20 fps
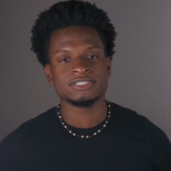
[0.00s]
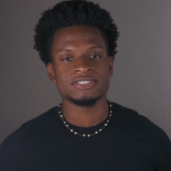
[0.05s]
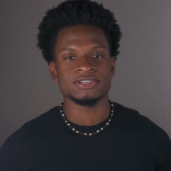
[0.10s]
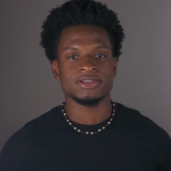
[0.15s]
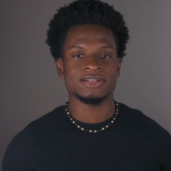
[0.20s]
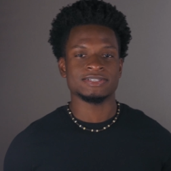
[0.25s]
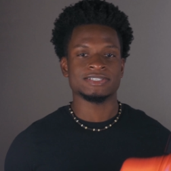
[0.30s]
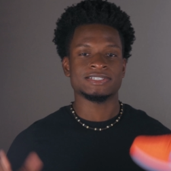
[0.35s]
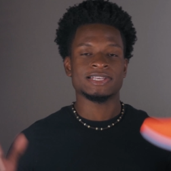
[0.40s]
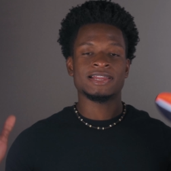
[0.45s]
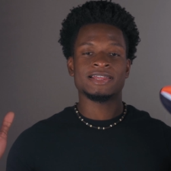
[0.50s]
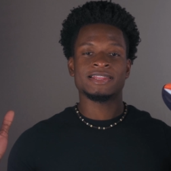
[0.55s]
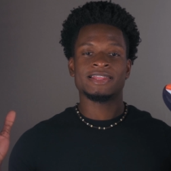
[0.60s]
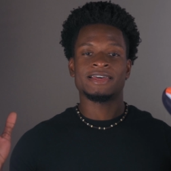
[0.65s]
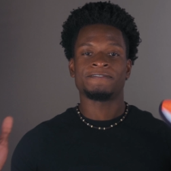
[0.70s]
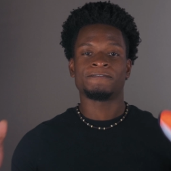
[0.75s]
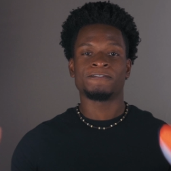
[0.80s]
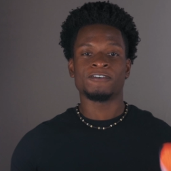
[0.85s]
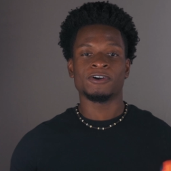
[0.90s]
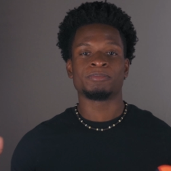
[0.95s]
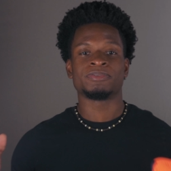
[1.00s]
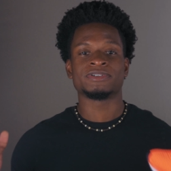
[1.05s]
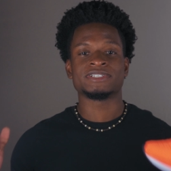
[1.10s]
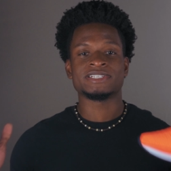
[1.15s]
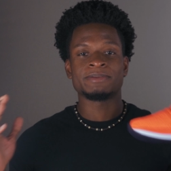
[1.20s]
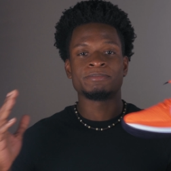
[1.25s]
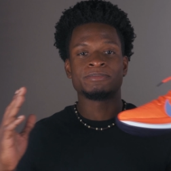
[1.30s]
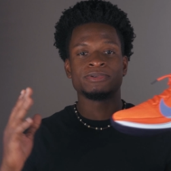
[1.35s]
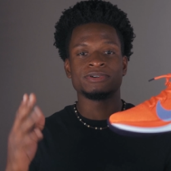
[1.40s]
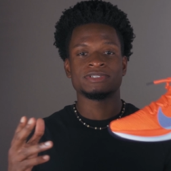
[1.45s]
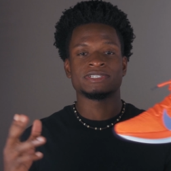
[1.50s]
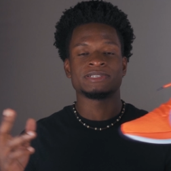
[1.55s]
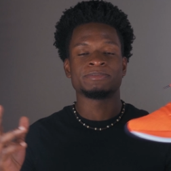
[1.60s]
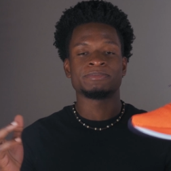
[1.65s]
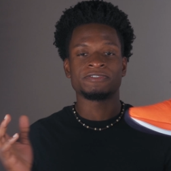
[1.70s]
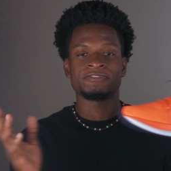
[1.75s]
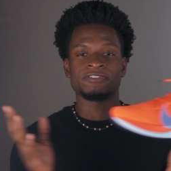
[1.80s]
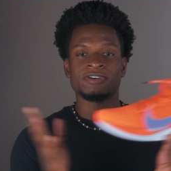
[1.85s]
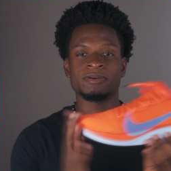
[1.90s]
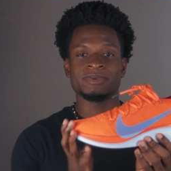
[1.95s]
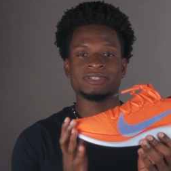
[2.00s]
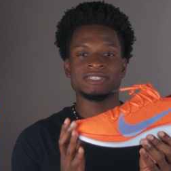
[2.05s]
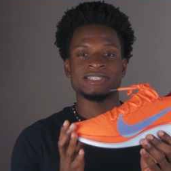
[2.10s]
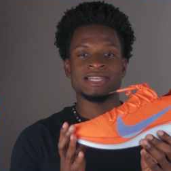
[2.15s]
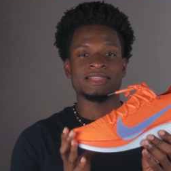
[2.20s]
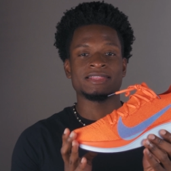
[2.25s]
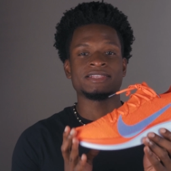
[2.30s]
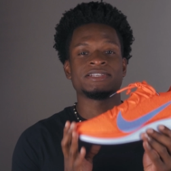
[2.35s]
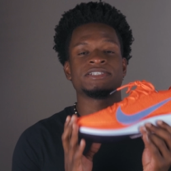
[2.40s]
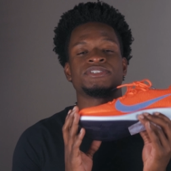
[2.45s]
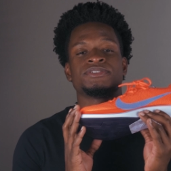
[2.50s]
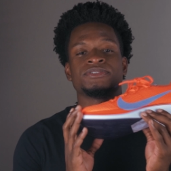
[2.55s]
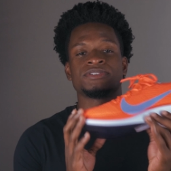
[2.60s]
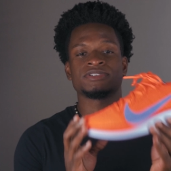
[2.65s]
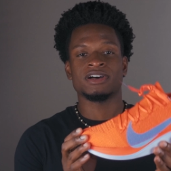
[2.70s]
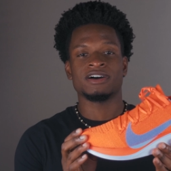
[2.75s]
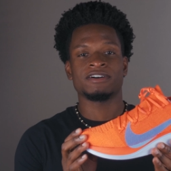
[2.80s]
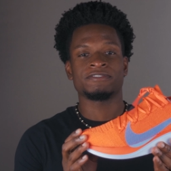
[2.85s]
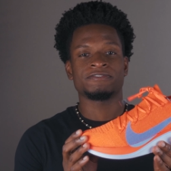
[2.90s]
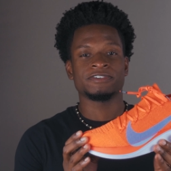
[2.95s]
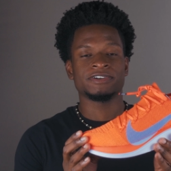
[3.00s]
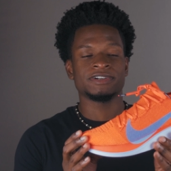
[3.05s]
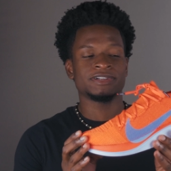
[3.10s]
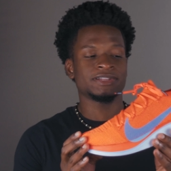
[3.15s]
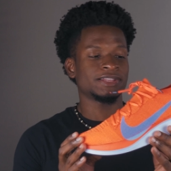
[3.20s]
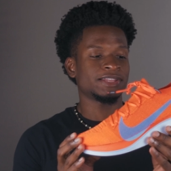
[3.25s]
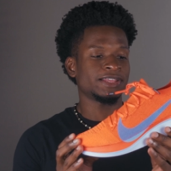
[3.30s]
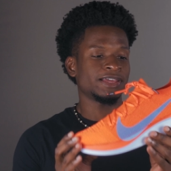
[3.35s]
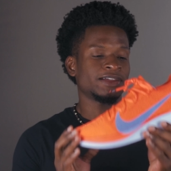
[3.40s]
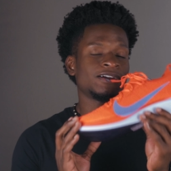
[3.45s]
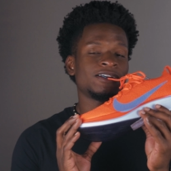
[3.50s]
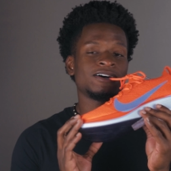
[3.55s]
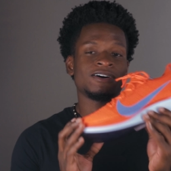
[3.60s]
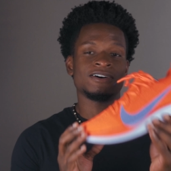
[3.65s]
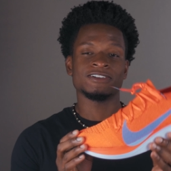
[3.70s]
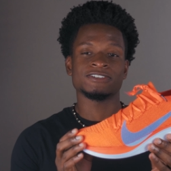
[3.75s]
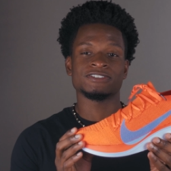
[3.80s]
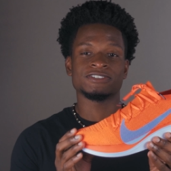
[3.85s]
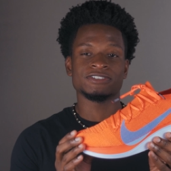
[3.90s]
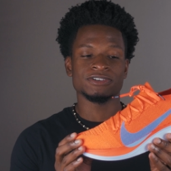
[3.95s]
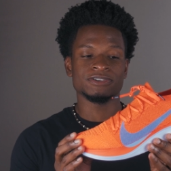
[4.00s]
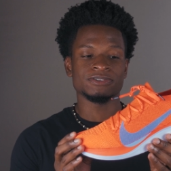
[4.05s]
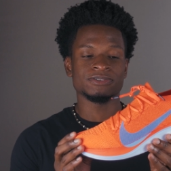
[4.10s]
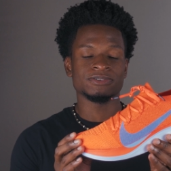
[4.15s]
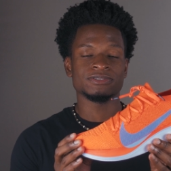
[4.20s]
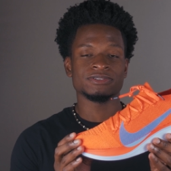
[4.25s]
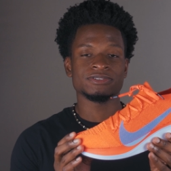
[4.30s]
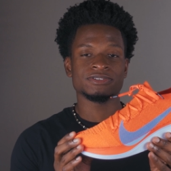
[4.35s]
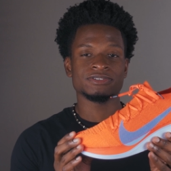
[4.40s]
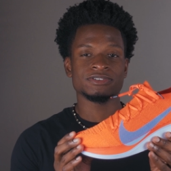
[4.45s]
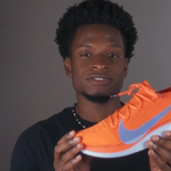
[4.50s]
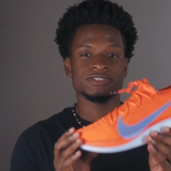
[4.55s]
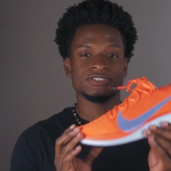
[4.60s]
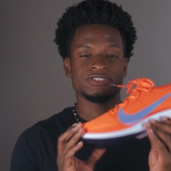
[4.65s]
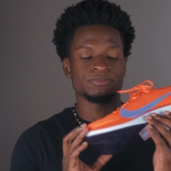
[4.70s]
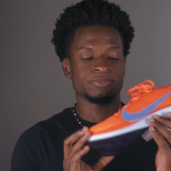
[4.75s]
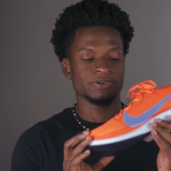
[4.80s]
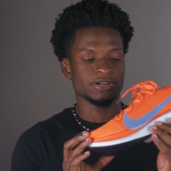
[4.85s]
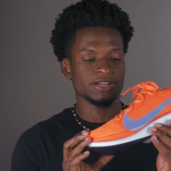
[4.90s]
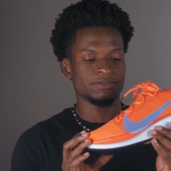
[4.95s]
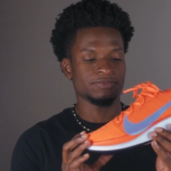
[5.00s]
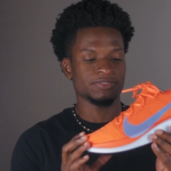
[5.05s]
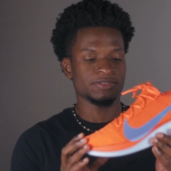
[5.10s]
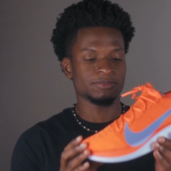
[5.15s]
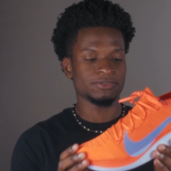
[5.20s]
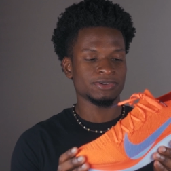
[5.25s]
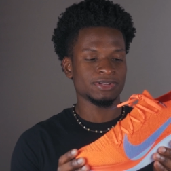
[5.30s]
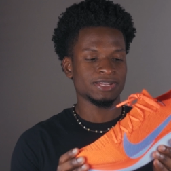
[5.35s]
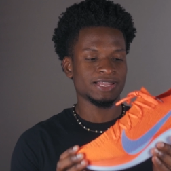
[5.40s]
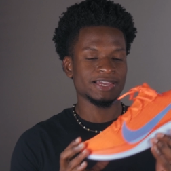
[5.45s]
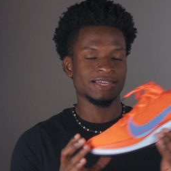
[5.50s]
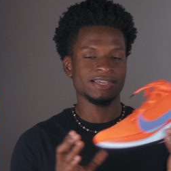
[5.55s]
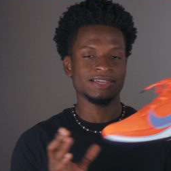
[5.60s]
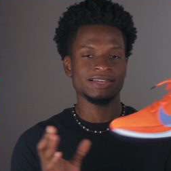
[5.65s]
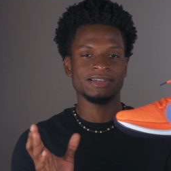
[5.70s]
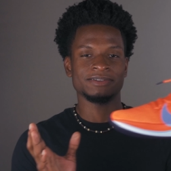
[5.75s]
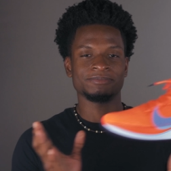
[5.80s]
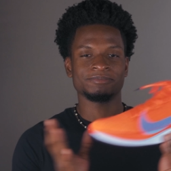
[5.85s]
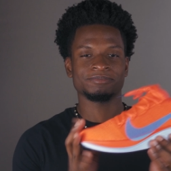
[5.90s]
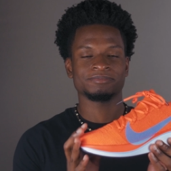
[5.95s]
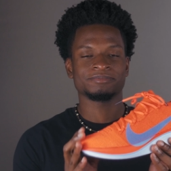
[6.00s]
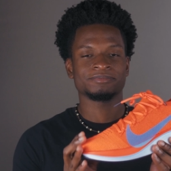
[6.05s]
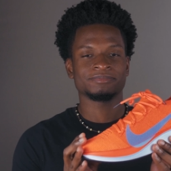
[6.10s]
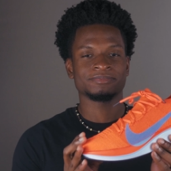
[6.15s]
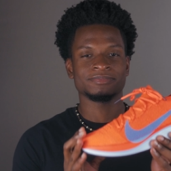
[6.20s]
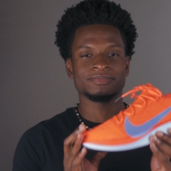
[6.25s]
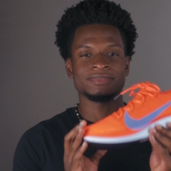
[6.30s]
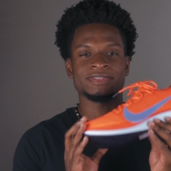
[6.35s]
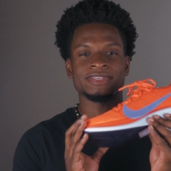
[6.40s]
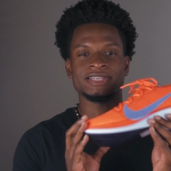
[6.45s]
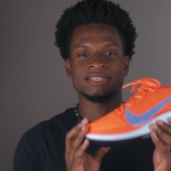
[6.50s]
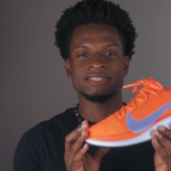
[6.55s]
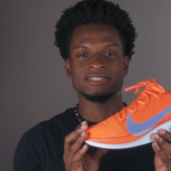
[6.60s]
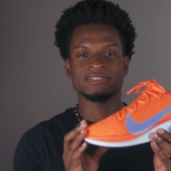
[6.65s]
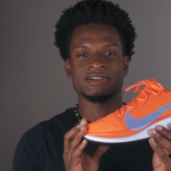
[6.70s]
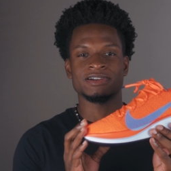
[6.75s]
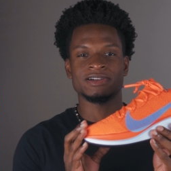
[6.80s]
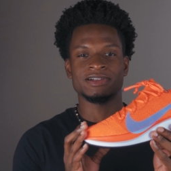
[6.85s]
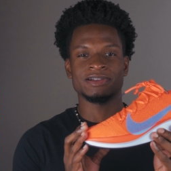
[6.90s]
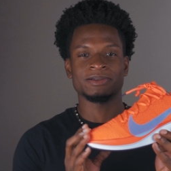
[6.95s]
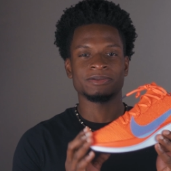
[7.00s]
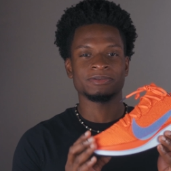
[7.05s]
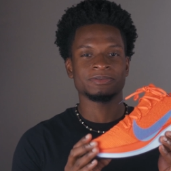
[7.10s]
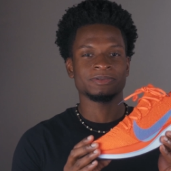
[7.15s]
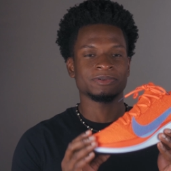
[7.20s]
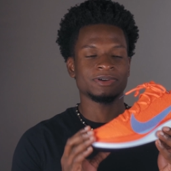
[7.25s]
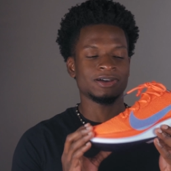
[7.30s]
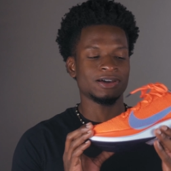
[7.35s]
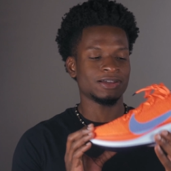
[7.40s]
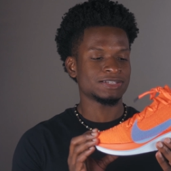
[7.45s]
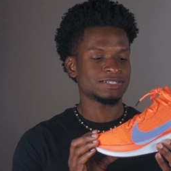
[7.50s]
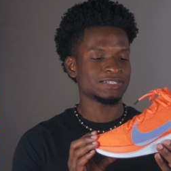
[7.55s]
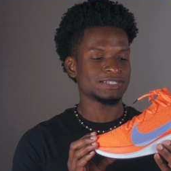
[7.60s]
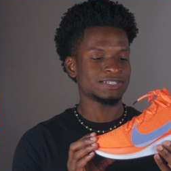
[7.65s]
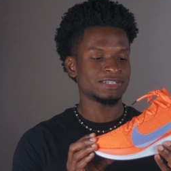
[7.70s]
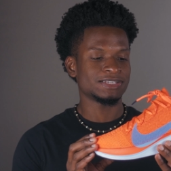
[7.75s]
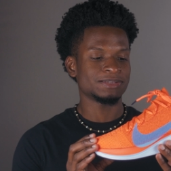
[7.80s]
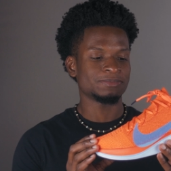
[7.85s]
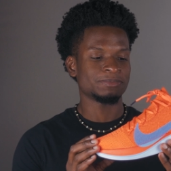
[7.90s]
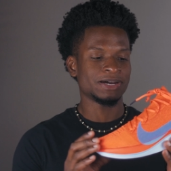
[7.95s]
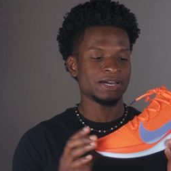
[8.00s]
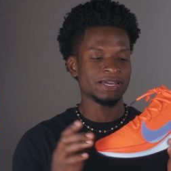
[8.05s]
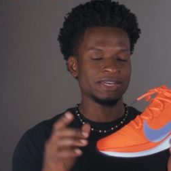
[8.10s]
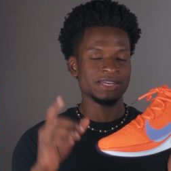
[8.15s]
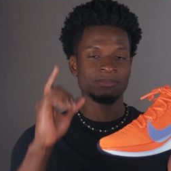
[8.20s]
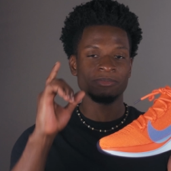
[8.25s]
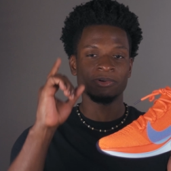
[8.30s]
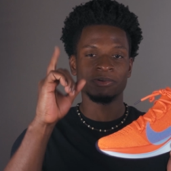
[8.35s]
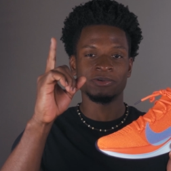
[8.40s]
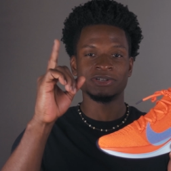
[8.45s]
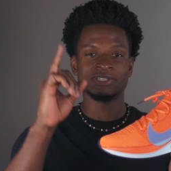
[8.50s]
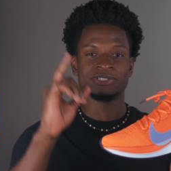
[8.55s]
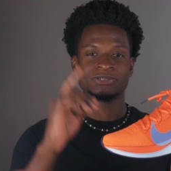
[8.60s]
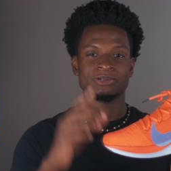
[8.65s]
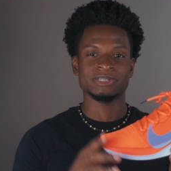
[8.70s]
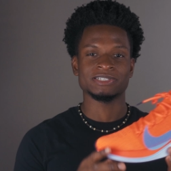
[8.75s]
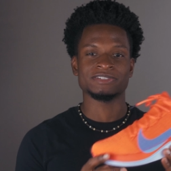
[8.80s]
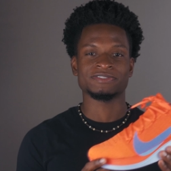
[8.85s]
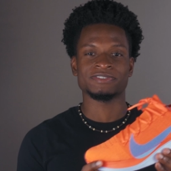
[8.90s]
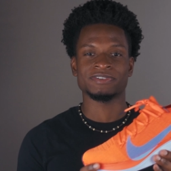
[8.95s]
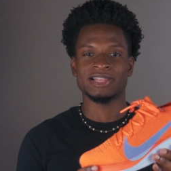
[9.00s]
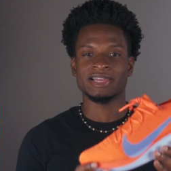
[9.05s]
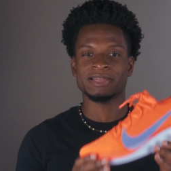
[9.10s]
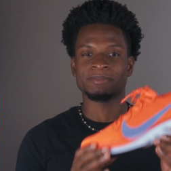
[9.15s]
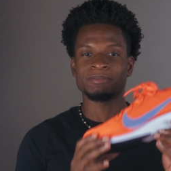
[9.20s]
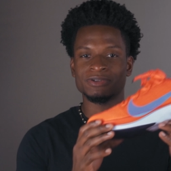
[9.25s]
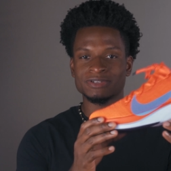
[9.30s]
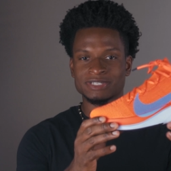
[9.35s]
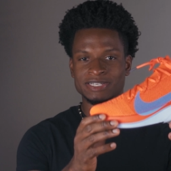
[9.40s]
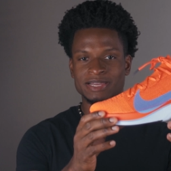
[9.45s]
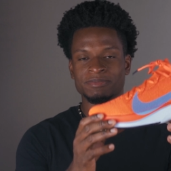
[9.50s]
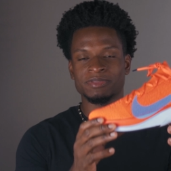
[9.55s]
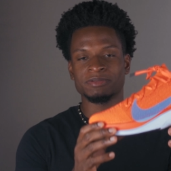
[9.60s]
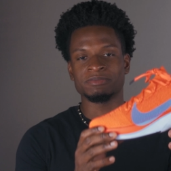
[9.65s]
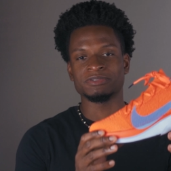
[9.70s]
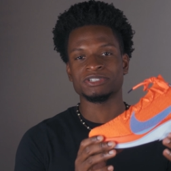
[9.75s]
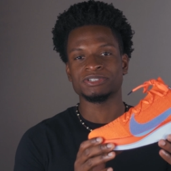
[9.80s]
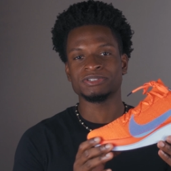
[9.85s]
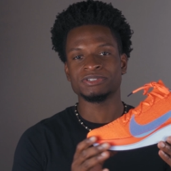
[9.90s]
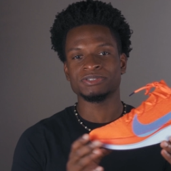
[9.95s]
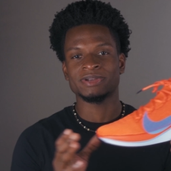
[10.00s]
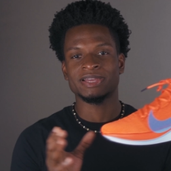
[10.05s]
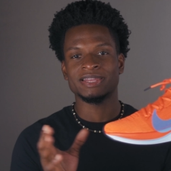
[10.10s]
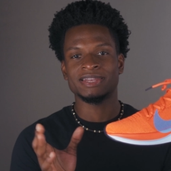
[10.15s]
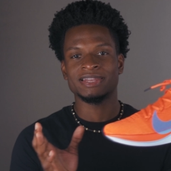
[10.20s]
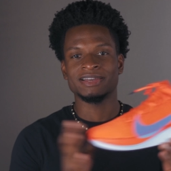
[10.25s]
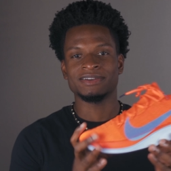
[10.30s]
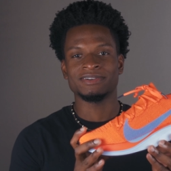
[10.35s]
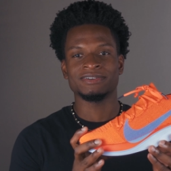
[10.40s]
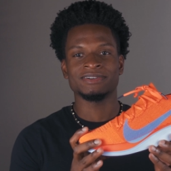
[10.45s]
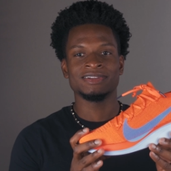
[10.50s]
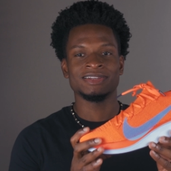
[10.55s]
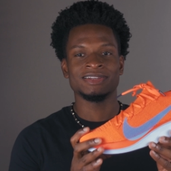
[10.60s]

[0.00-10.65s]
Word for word: So outside of that four percent boost in performance that these shoes offer, they are also super comfortable. Like uh, these are honestly my number one choice for like most comfortable shoes right now.